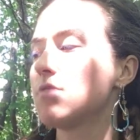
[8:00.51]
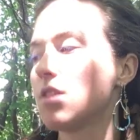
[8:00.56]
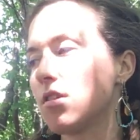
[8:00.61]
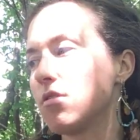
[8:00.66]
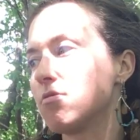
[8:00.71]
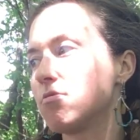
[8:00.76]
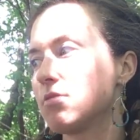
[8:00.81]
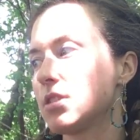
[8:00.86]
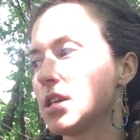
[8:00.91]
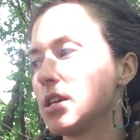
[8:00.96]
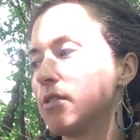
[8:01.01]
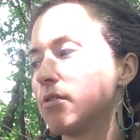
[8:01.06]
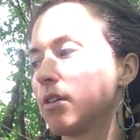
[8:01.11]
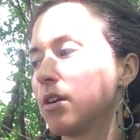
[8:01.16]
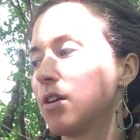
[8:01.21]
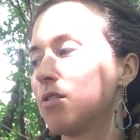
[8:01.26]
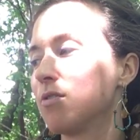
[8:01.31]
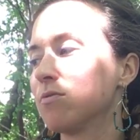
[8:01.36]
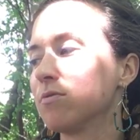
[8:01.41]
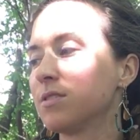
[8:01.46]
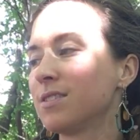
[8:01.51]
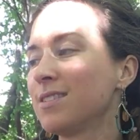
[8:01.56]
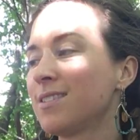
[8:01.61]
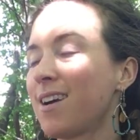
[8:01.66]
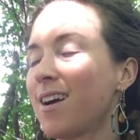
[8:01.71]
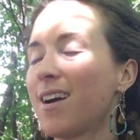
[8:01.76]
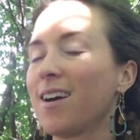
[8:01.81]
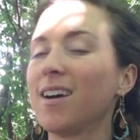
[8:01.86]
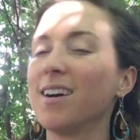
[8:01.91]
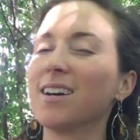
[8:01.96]
no, he groaned.
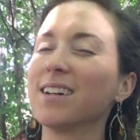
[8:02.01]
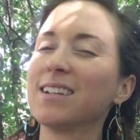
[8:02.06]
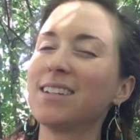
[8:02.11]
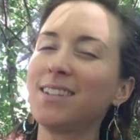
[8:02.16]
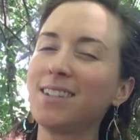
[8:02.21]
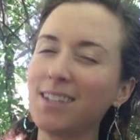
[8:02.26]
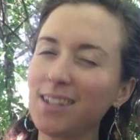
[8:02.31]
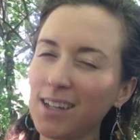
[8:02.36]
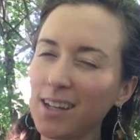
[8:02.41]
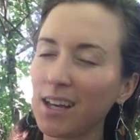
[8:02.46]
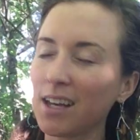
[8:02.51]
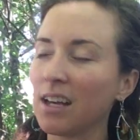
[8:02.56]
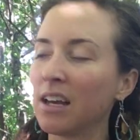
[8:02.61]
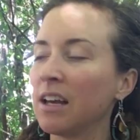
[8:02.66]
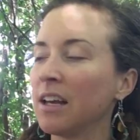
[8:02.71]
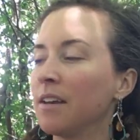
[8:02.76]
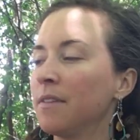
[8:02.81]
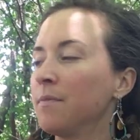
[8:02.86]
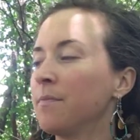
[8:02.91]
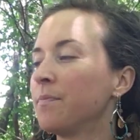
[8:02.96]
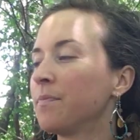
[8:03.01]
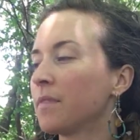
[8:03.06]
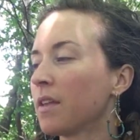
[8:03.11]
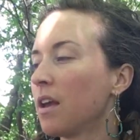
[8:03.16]
Not again.